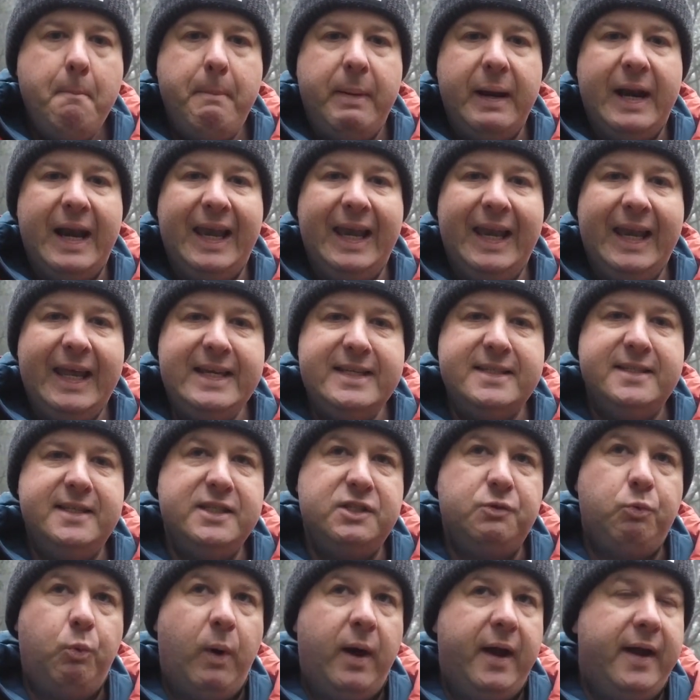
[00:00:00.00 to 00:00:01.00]
but at least
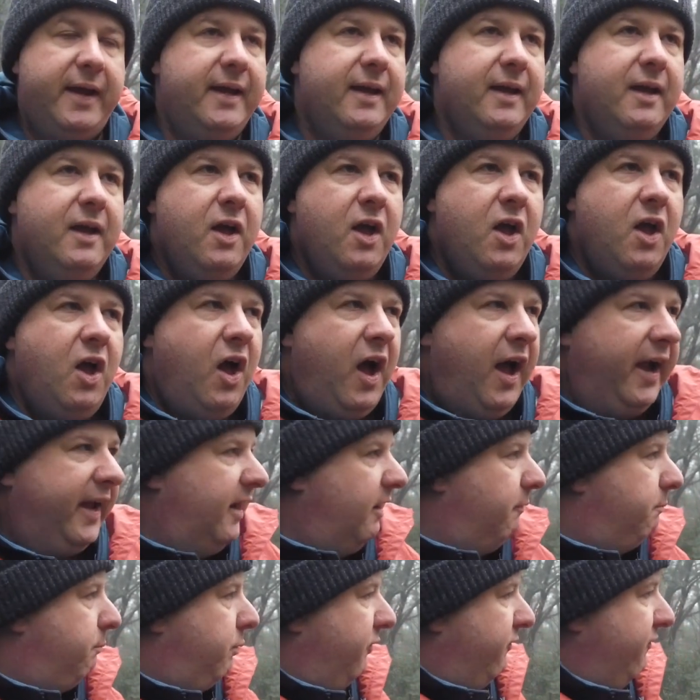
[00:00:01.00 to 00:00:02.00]
this way I
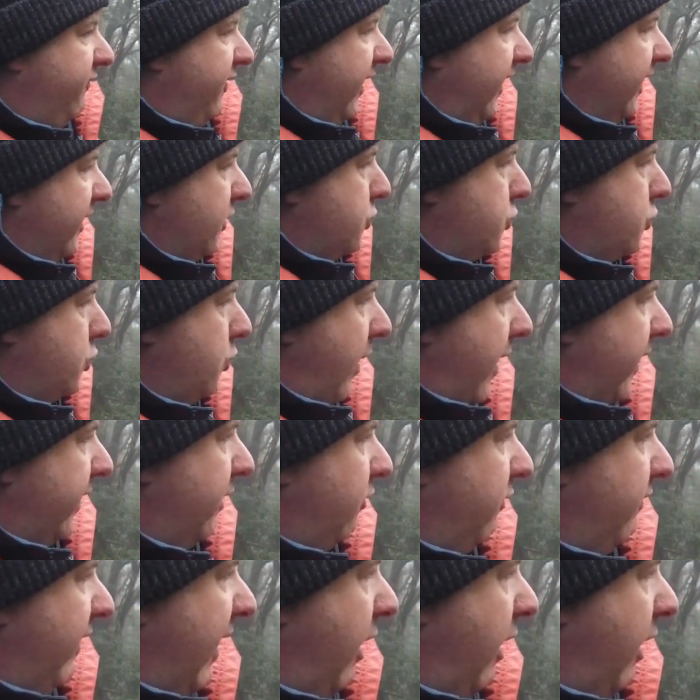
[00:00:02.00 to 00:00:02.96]
get a fairly true accurate of